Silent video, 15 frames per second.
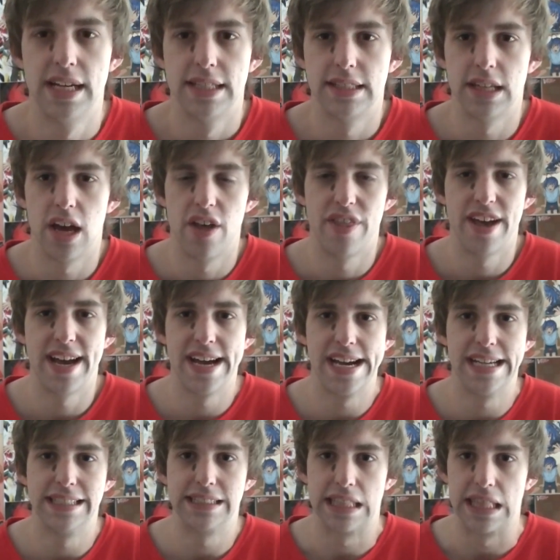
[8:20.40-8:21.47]
So
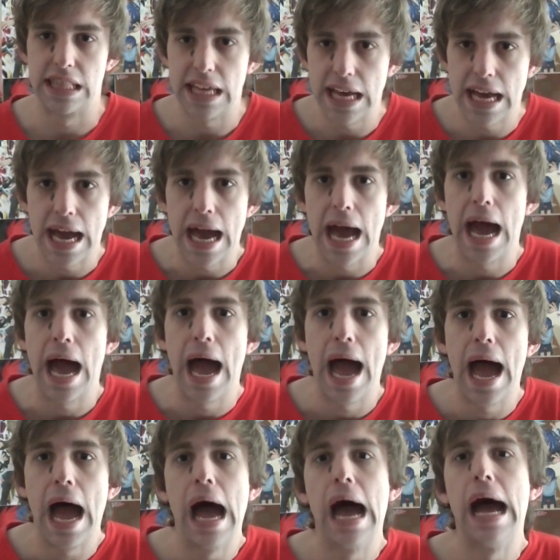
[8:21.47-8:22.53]
there's
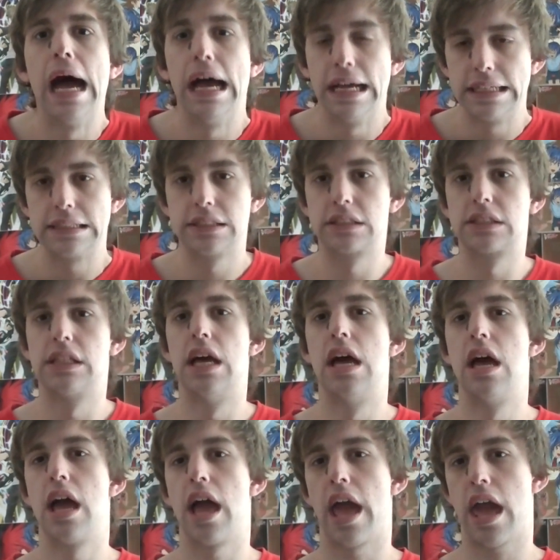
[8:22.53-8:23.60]
that,
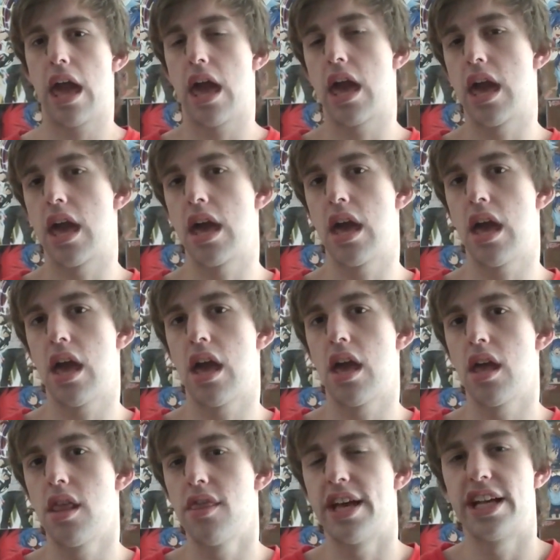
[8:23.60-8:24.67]

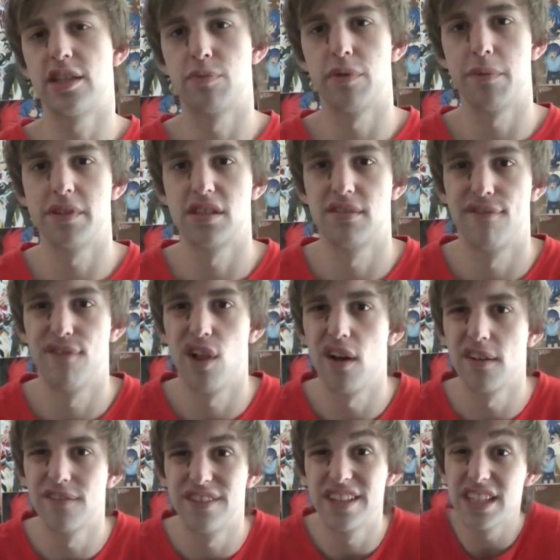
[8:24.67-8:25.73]
and that's pretty much the
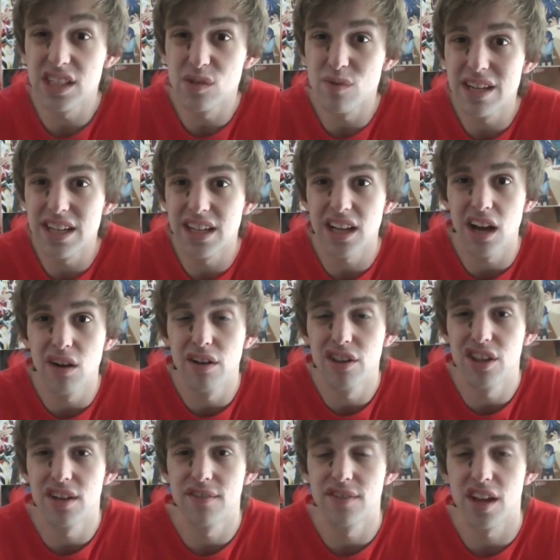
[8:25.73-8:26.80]
vlog for this week. I don't
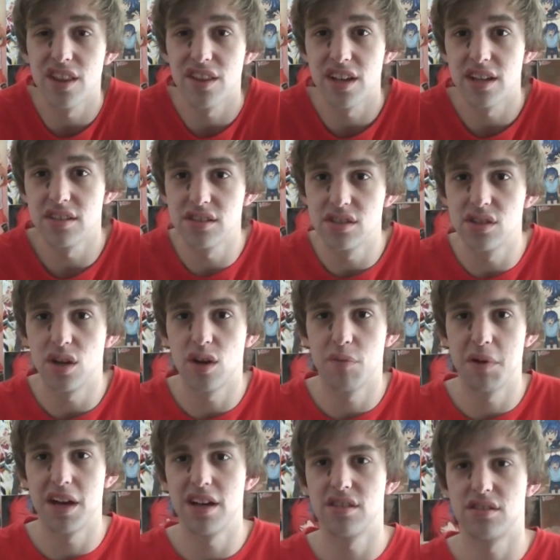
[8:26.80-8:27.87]
think of anything else to talk
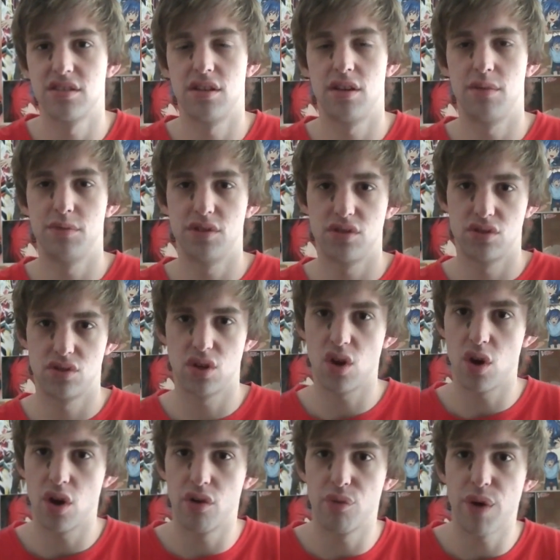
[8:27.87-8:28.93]
about, so I'm just
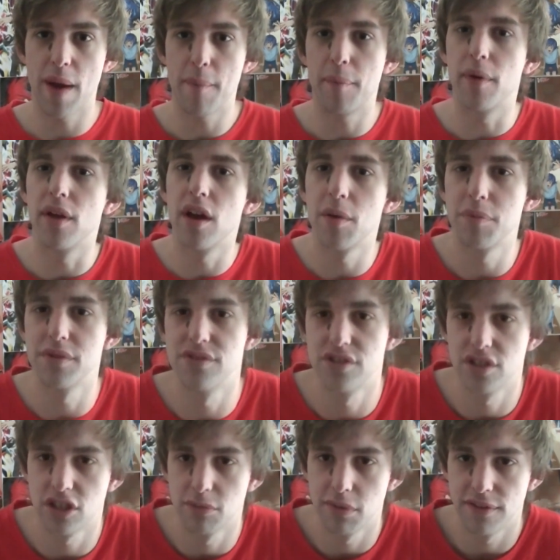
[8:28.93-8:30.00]
going to wrap it up, and it's
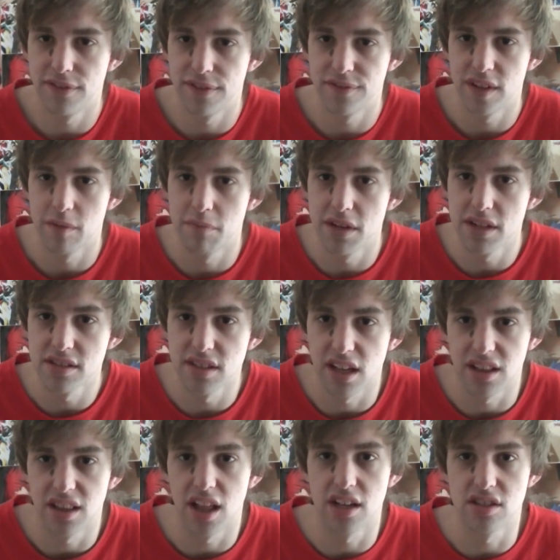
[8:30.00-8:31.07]
not going to be fifteen minutes
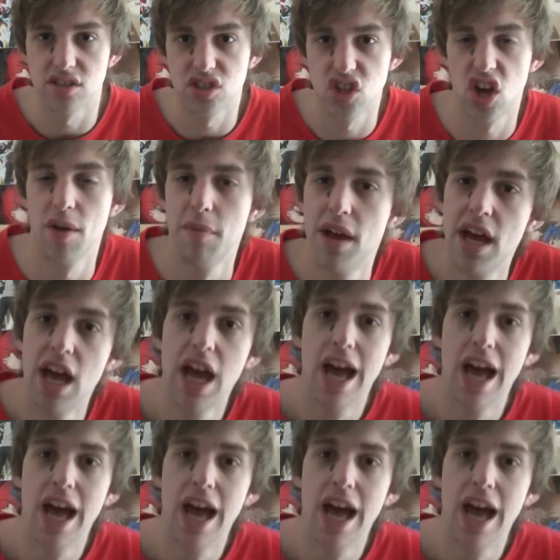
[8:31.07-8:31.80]
like last time.